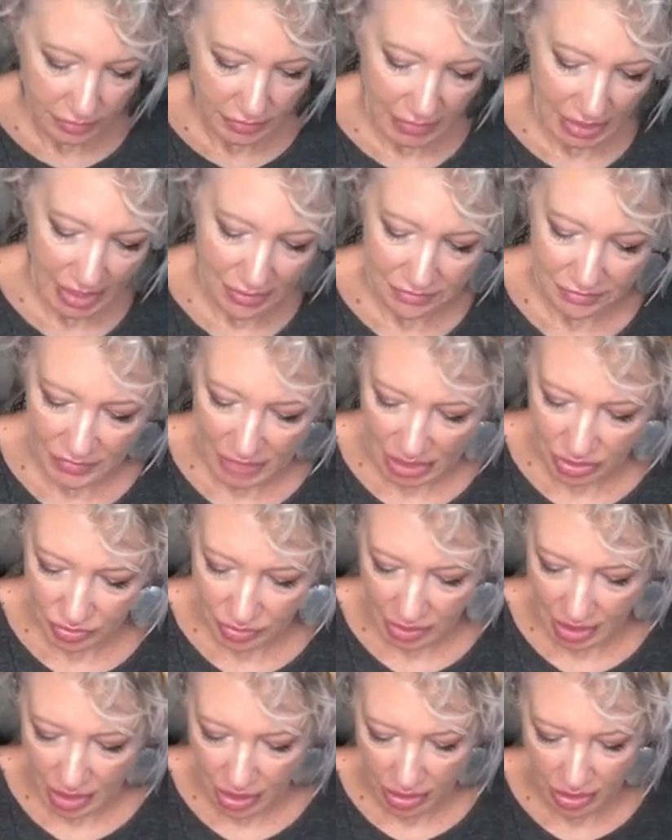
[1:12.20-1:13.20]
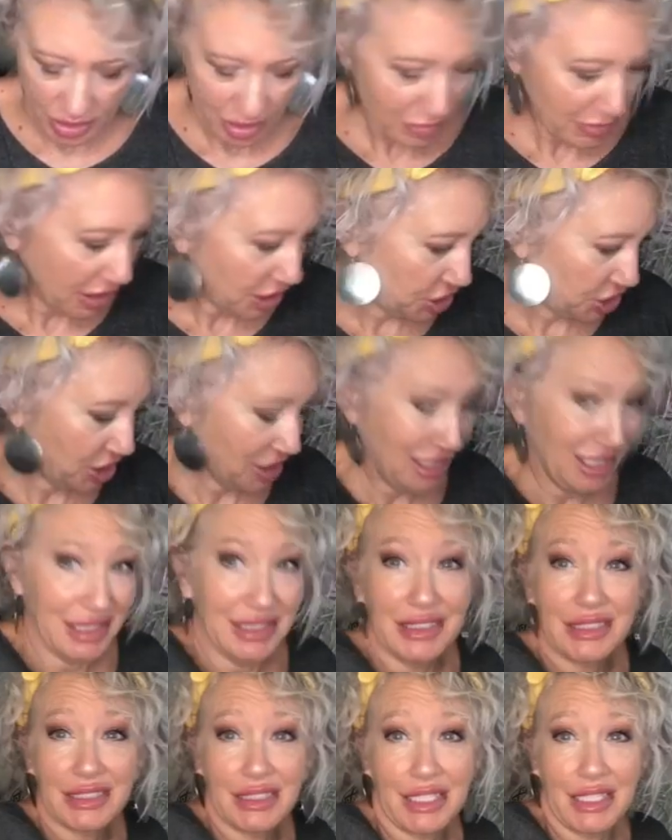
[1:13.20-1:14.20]
Yep, that's what they are. They're my jeans,
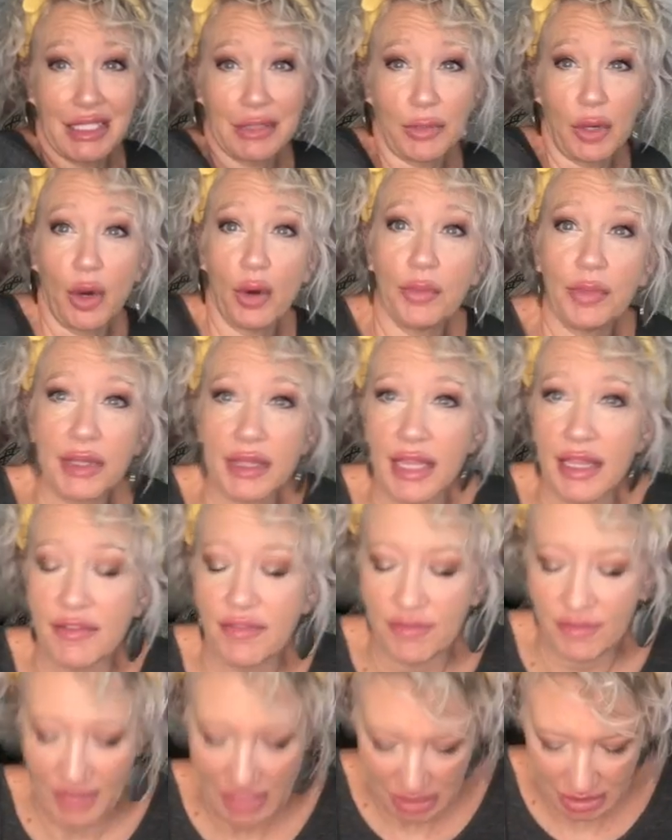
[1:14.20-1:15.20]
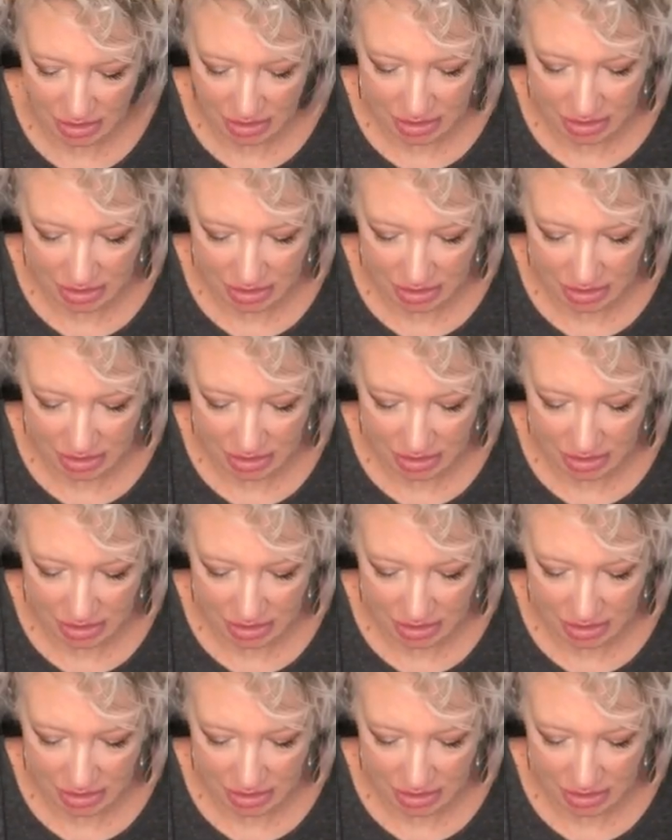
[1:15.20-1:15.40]
and I'm hoping they fit.